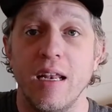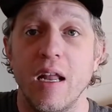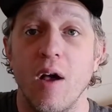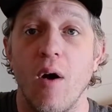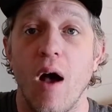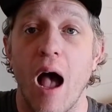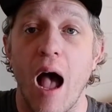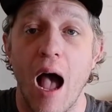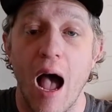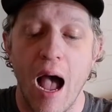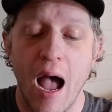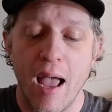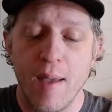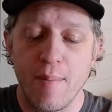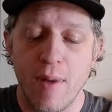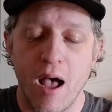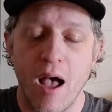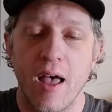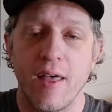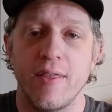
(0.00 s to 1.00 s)
Now, I
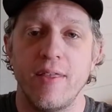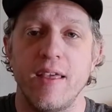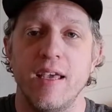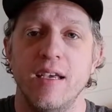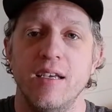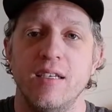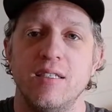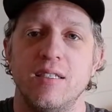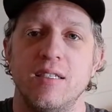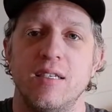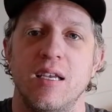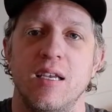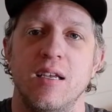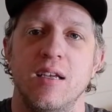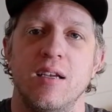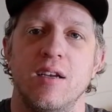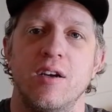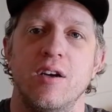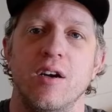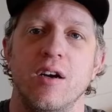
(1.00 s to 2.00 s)
bought this
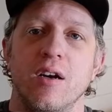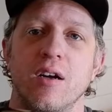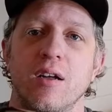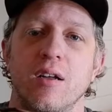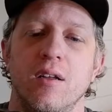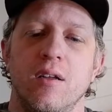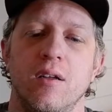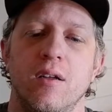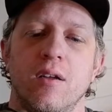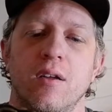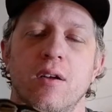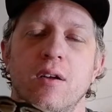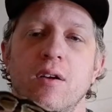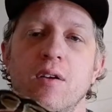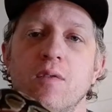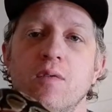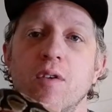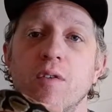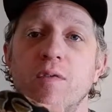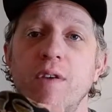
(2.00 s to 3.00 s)
girl
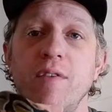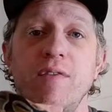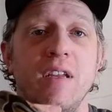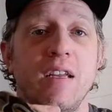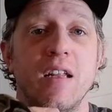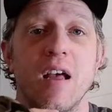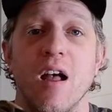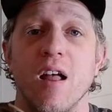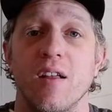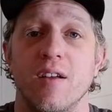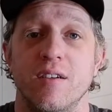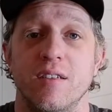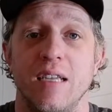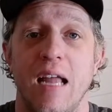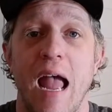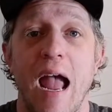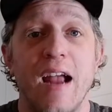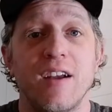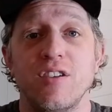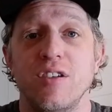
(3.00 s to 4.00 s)
for $50,
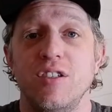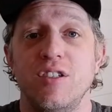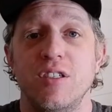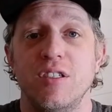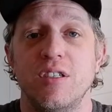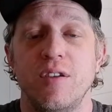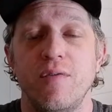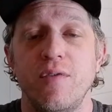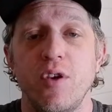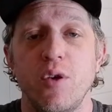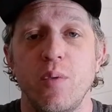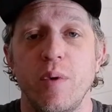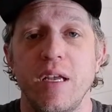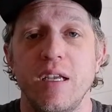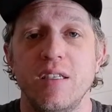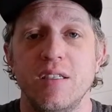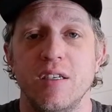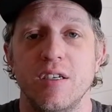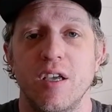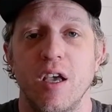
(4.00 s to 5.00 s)
actually just a few
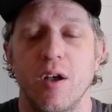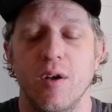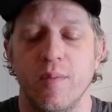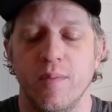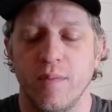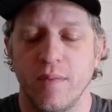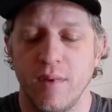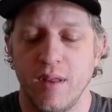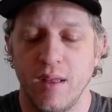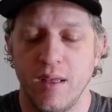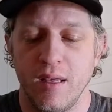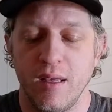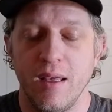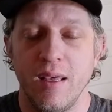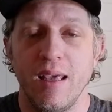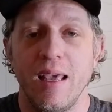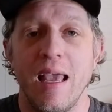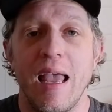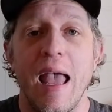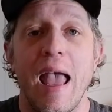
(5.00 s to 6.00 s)
weeks ago.
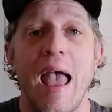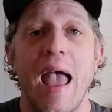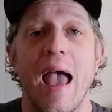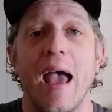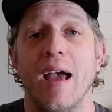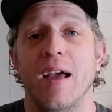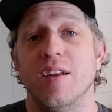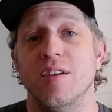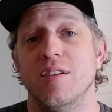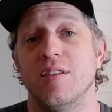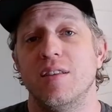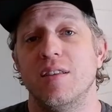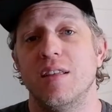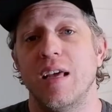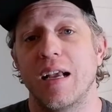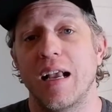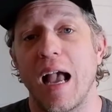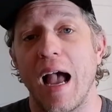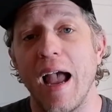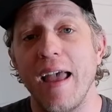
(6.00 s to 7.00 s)
And
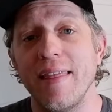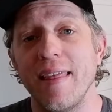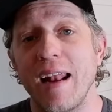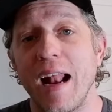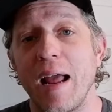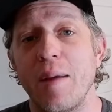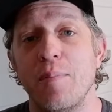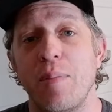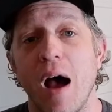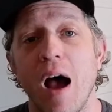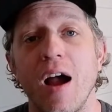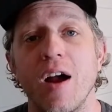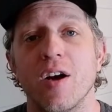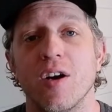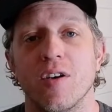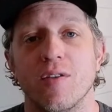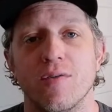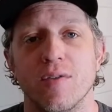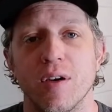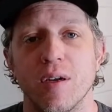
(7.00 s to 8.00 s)
the guy that I bought
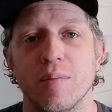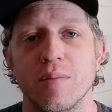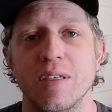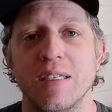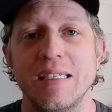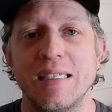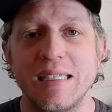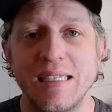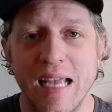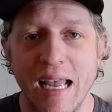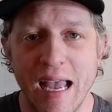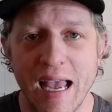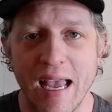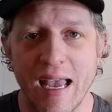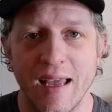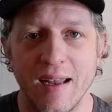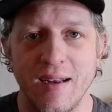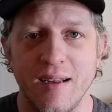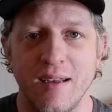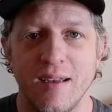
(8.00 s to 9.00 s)
her from
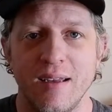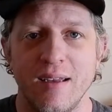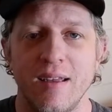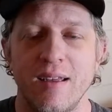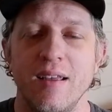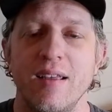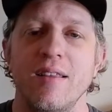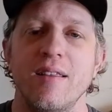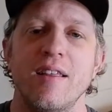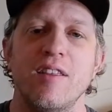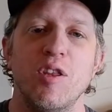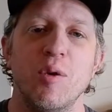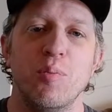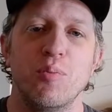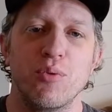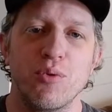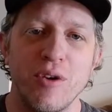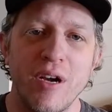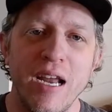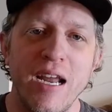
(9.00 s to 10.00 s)
said that the
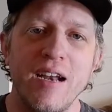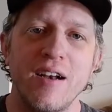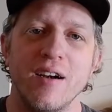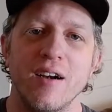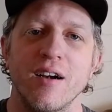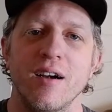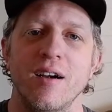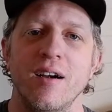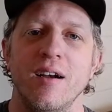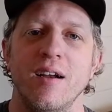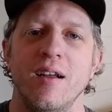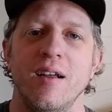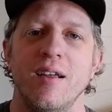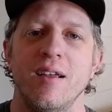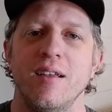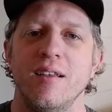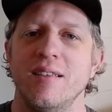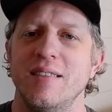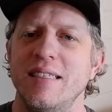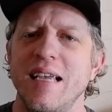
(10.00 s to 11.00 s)
breeder
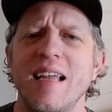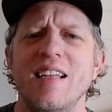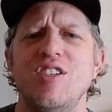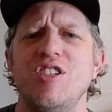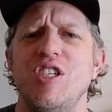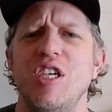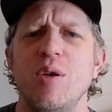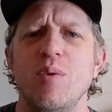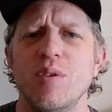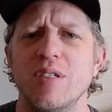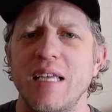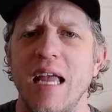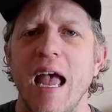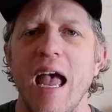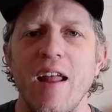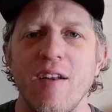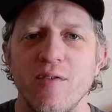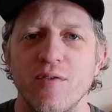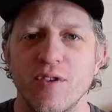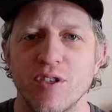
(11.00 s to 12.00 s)
said she was
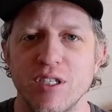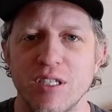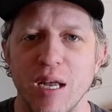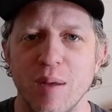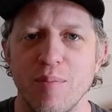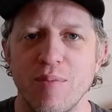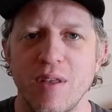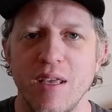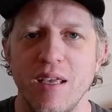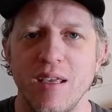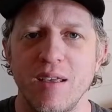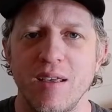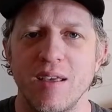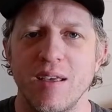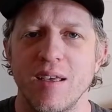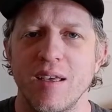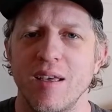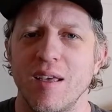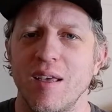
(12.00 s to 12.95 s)
het for something,